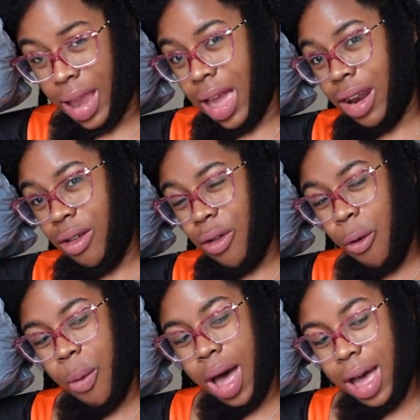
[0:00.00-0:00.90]
I don't know
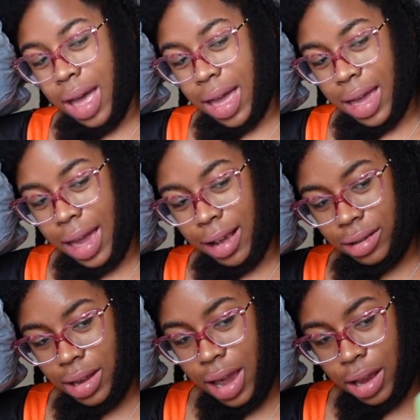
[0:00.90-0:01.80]
why.
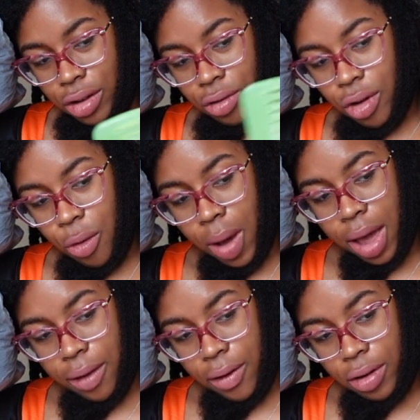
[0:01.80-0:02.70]
Actually, I do know
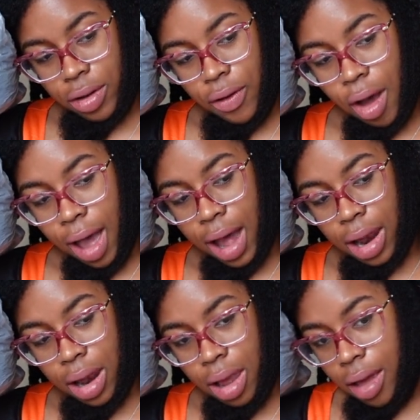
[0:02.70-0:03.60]
why. First of all, I
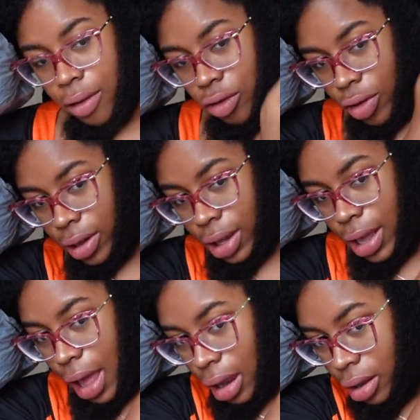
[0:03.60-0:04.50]
love
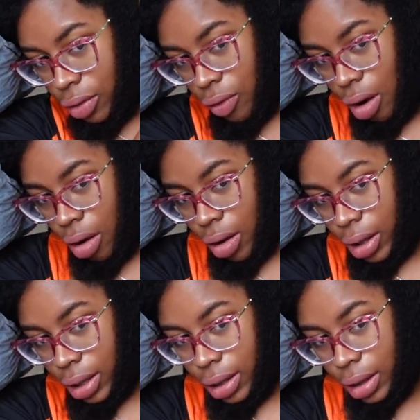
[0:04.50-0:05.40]
Tracee Ellis
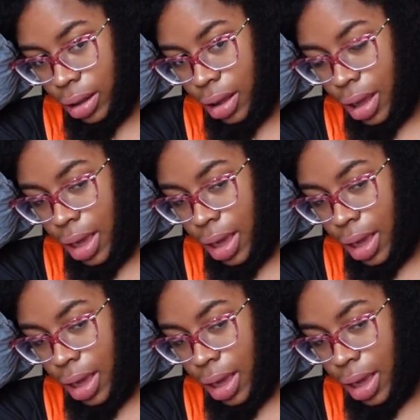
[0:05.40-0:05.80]
Ross.